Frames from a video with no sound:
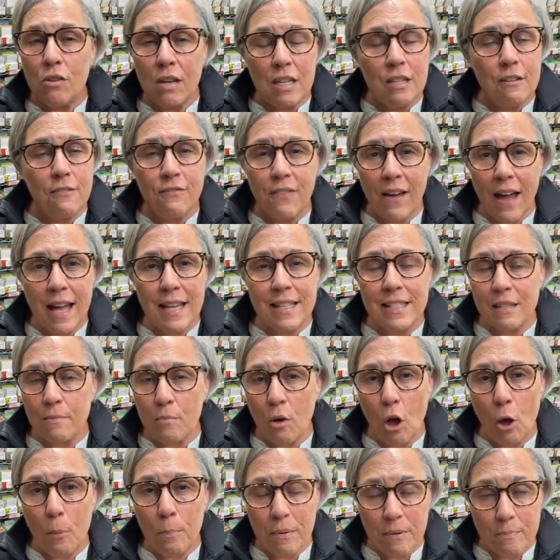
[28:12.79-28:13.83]
You need to find
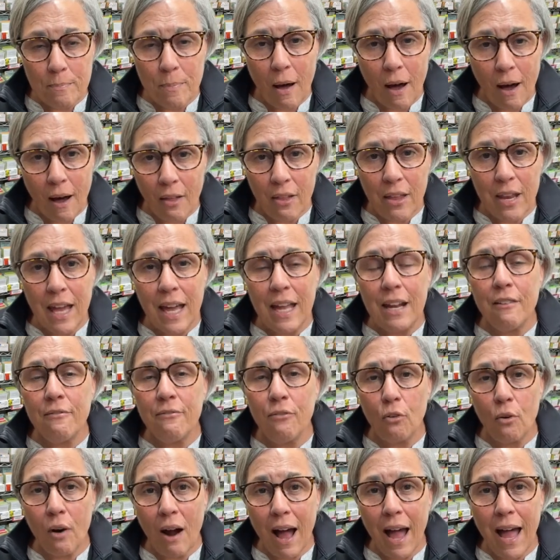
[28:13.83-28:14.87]
some open
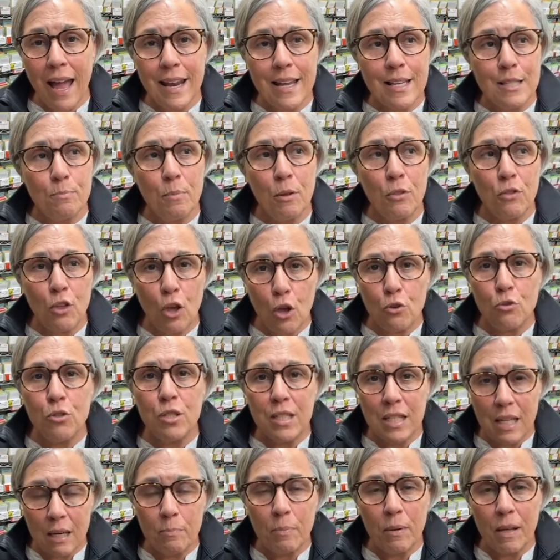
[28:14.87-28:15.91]
pollinated varieties, but
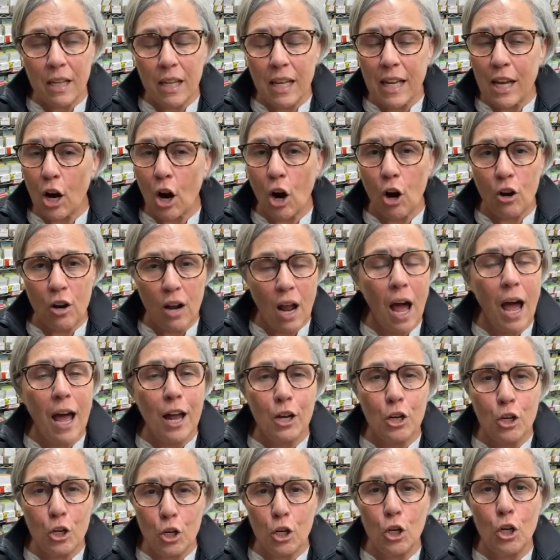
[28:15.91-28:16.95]
those typically are
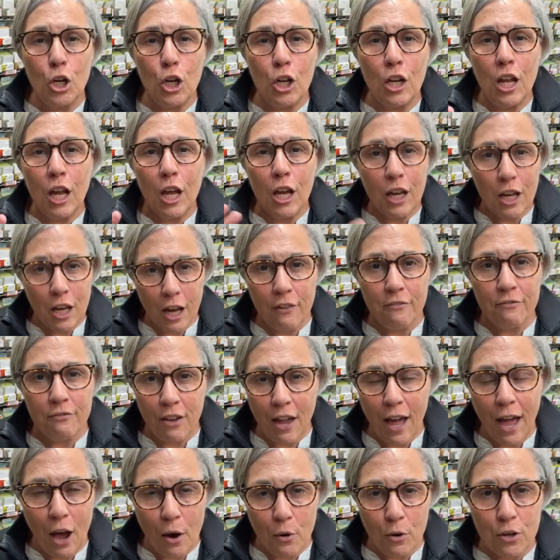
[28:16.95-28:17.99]
not good cut
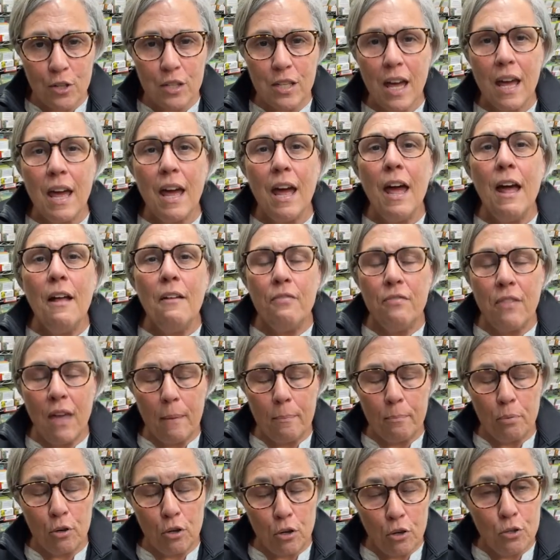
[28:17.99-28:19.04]
flowers.
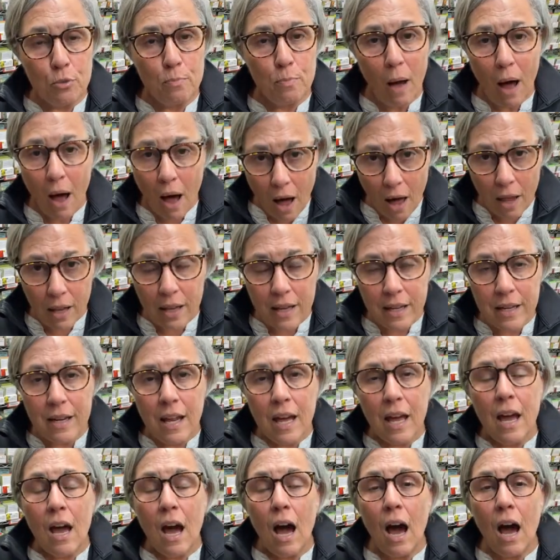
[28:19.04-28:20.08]
They produce
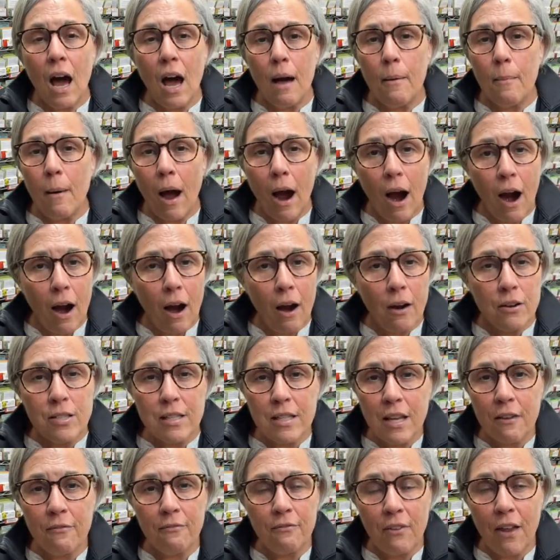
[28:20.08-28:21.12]
pollen. Um, our
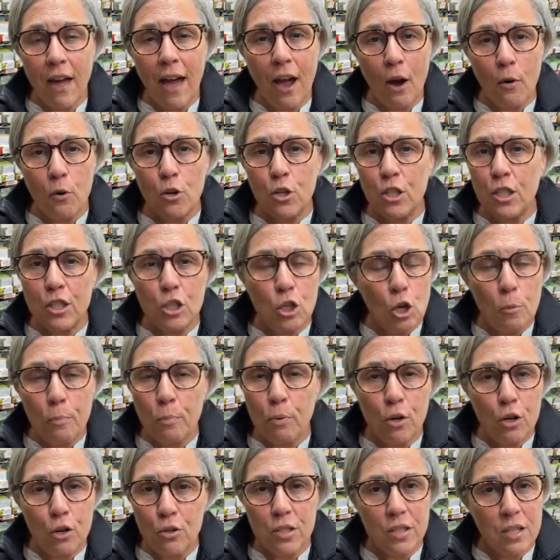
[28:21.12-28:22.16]
sunflowers
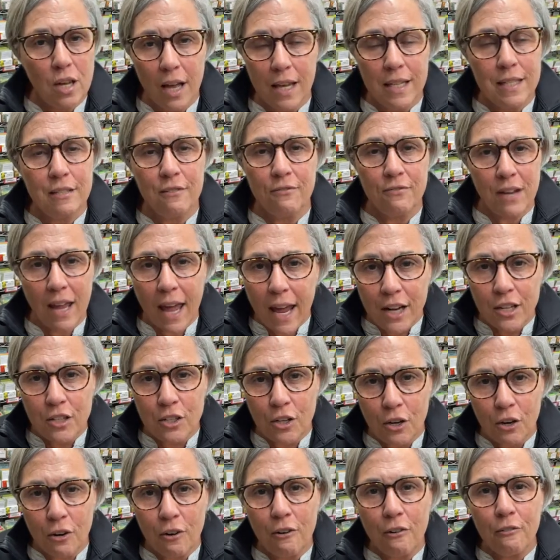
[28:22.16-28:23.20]
still produce tons of
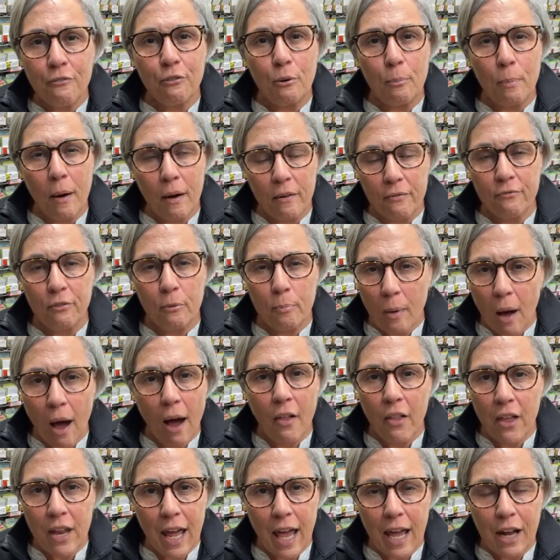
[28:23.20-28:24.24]
nectar for, for
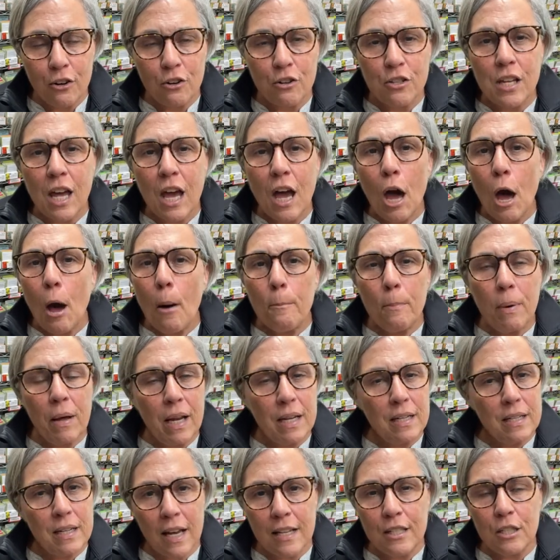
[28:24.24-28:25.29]
pollinators,
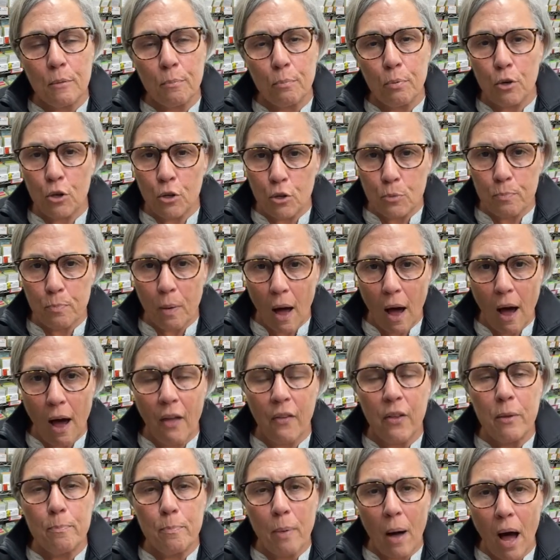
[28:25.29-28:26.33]
but it doesn't produce
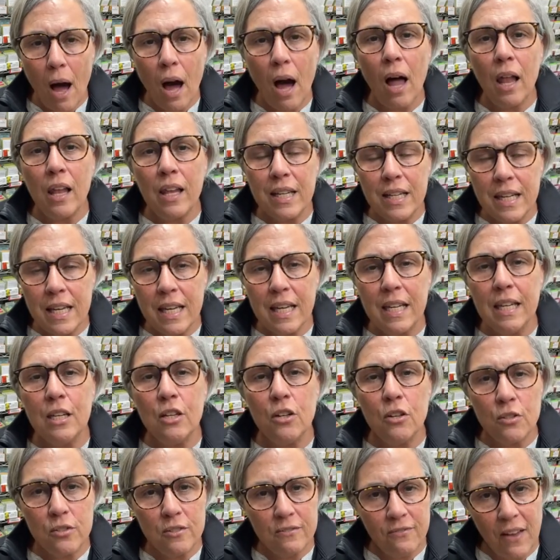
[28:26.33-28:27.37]
pollen. Pollen
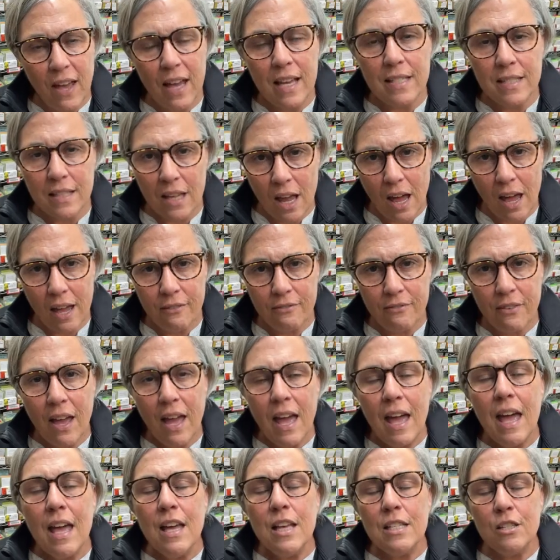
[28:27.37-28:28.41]
kills vase life.
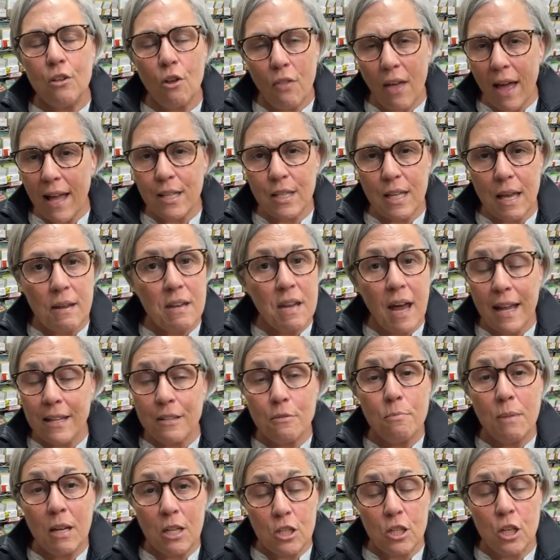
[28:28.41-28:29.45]
So that's
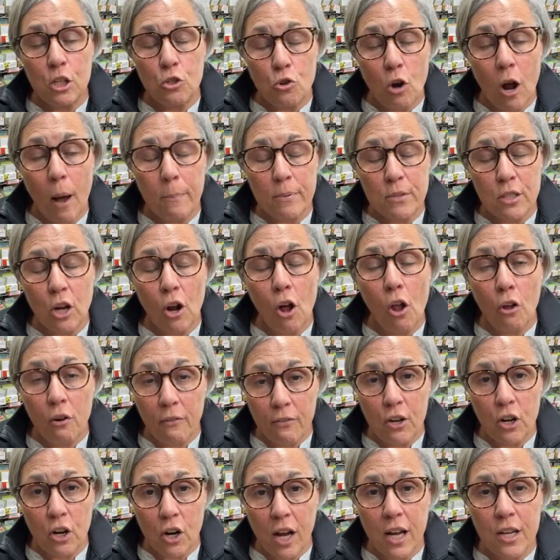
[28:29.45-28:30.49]
not to mention it drops it all
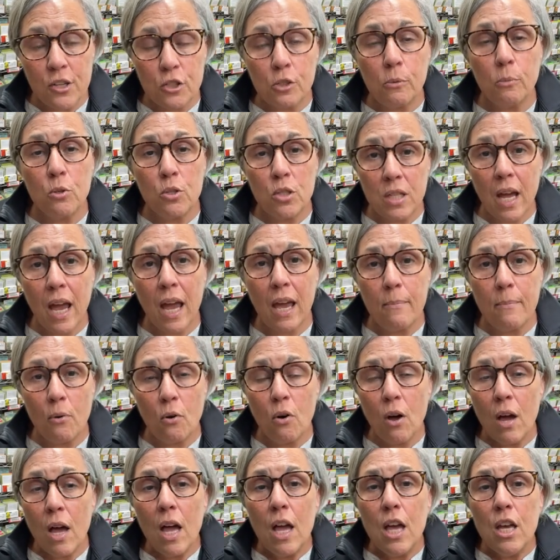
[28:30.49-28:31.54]
over your customer's
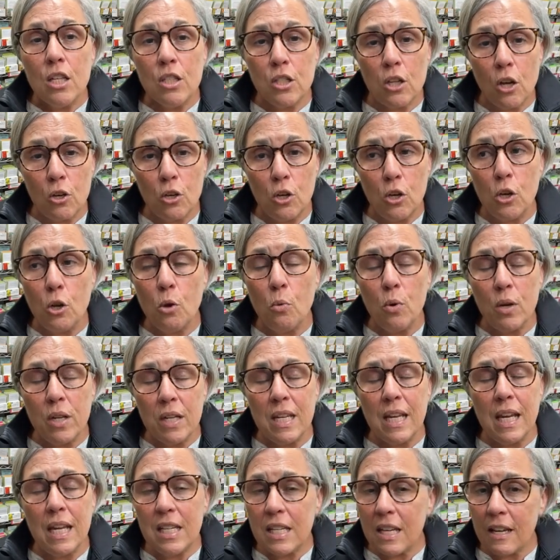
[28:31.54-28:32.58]
table. So you
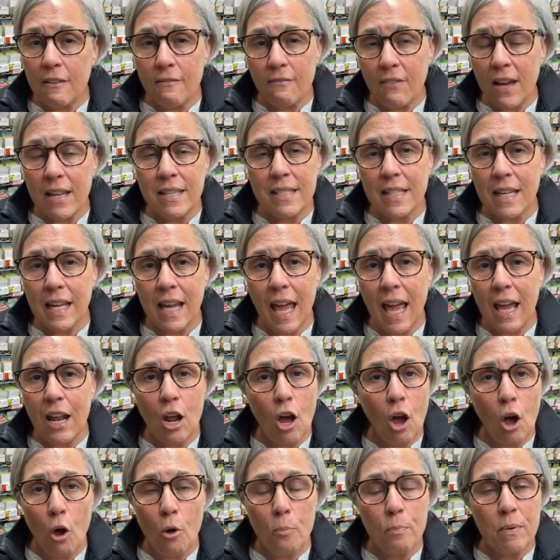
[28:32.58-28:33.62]
would need to
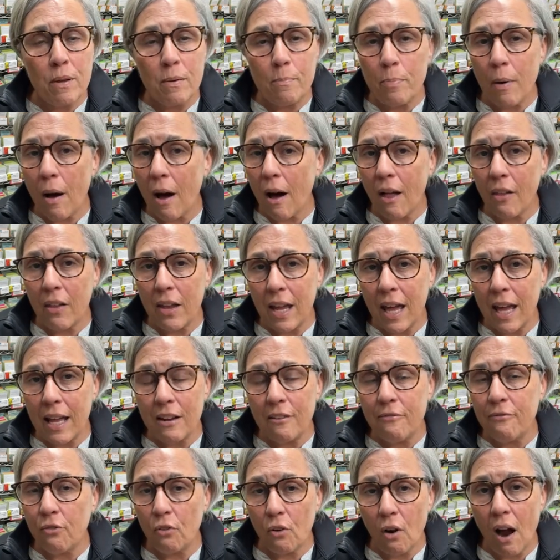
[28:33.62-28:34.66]
investigate open
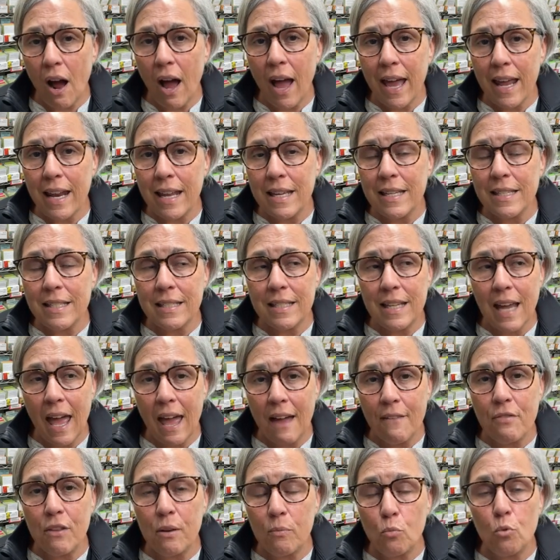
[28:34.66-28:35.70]
pollinated varieties to
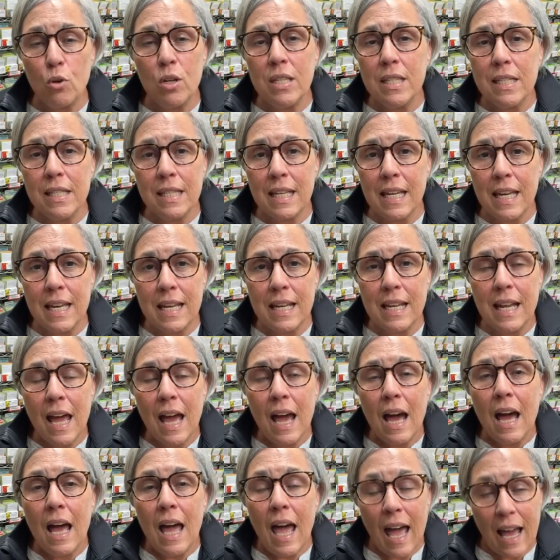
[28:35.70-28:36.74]
have them reseed
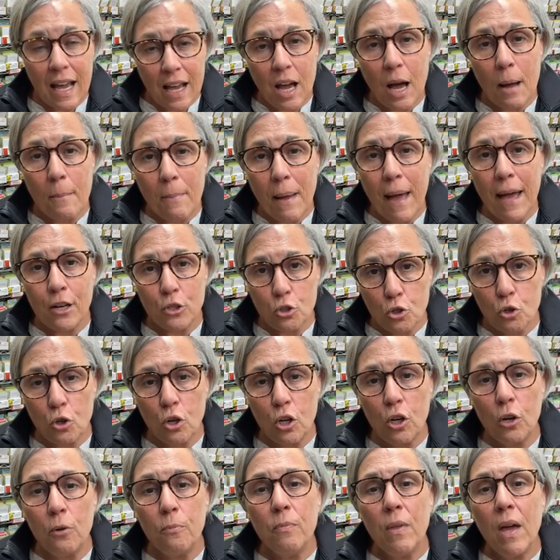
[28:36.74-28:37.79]
and come back
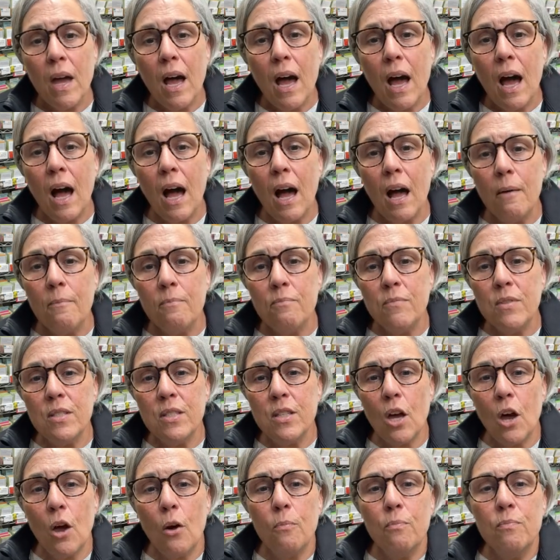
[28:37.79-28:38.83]
true. Um,
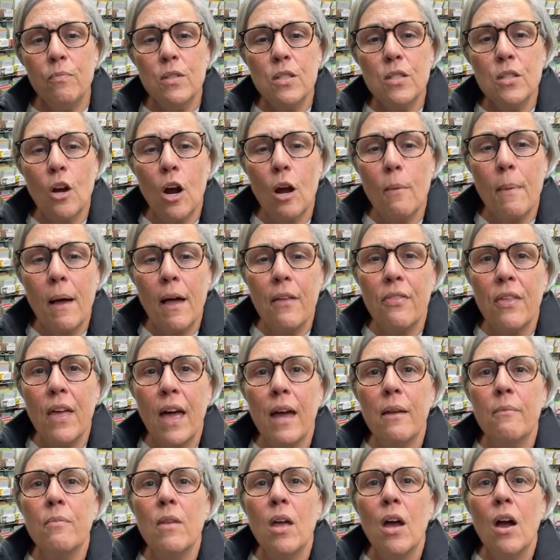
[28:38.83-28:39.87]
so sorry about
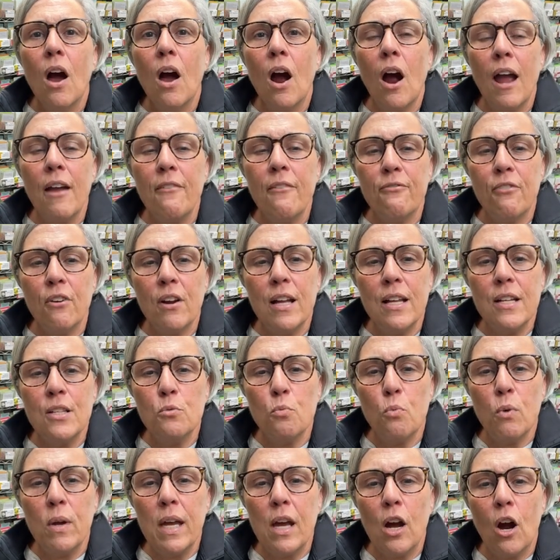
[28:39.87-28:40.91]
that. All right,
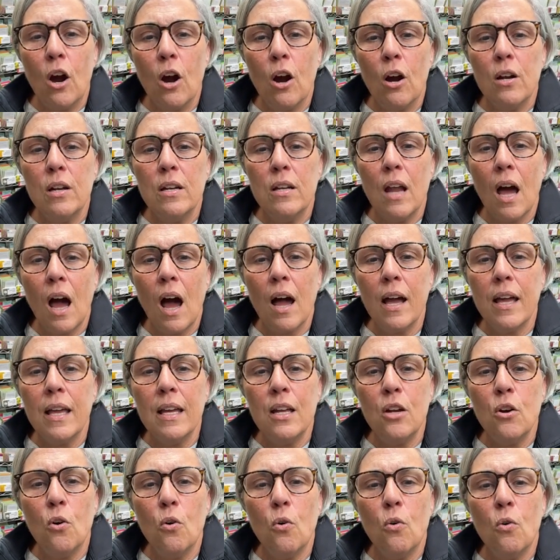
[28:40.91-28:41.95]
friends, we are
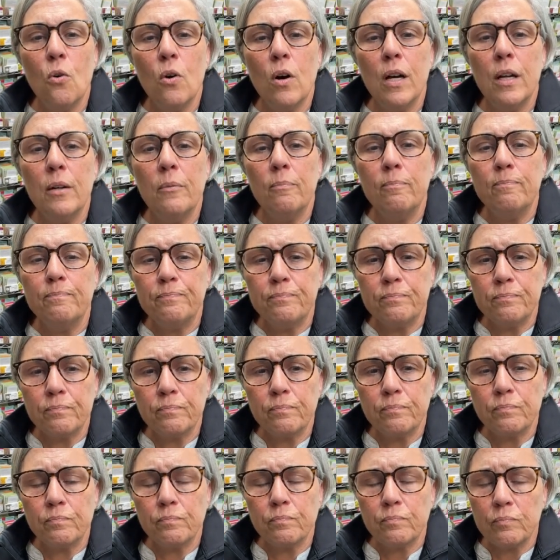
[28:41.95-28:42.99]
knocking on
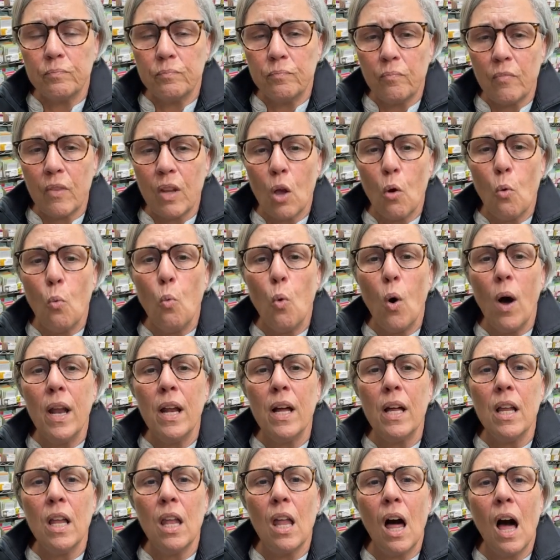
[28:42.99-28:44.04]

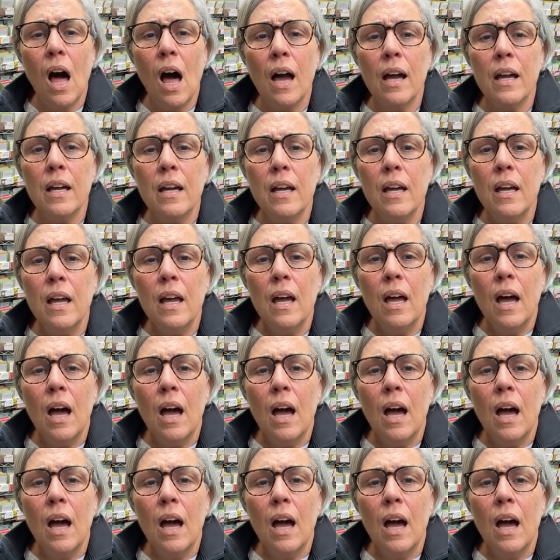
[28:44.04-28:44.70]
one o'clock.